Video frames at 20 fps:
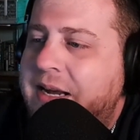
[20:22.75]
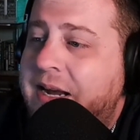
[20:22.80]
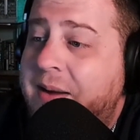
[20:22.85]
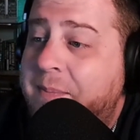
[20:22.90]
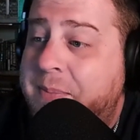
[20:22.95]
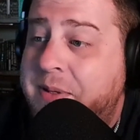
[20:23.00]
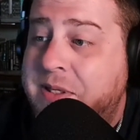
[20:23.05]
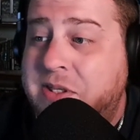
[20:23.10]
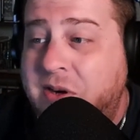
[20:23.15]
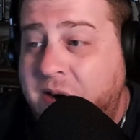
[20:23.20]

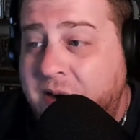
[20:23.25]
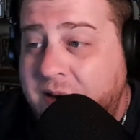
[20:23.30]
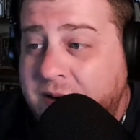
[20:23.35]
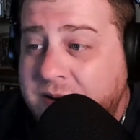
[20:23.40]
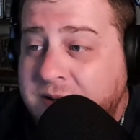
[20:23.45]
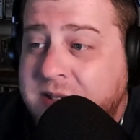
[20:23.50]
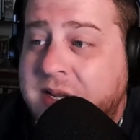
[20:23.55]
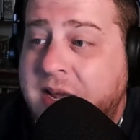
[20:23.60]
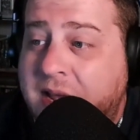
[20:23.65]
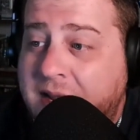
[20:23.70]

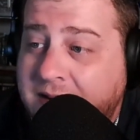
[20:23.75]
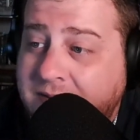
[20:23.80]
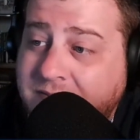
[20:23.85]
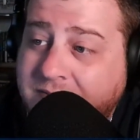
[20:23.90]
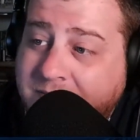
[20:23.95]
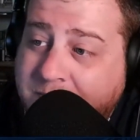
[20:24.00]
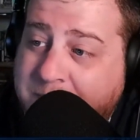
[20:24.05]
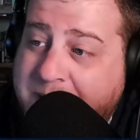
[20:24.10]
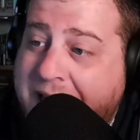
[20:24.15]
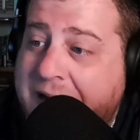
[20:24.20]
Bizzardo's
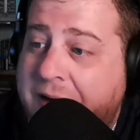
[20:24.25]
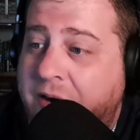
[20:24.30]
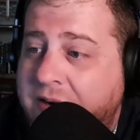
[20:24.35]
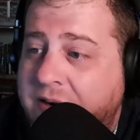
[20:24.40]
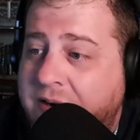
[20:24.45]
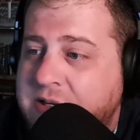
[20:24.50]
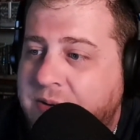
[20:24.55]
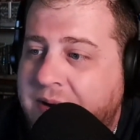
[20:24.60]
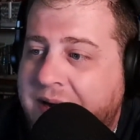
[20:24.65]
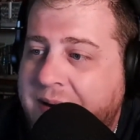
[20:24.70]
gotten better,
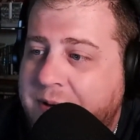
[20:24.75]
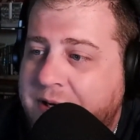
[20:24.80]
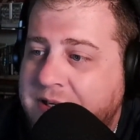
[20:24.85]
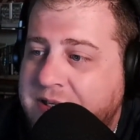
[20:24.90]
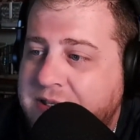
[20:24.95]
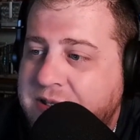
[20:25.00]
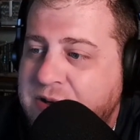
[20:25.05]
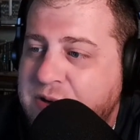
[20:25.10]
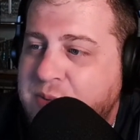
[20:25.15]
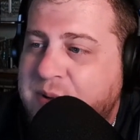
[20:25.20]
so I would
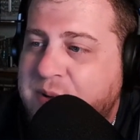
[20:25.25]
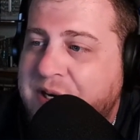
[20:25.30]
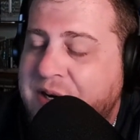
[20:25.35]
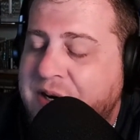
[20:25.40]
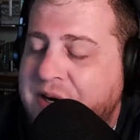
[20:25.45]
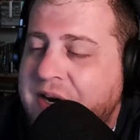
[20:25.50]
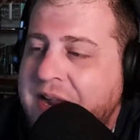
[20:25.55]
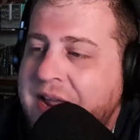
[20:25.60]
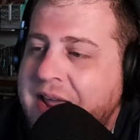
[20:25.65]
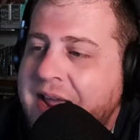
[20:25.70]
assume
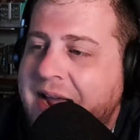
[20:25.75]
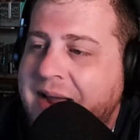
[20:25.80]
here,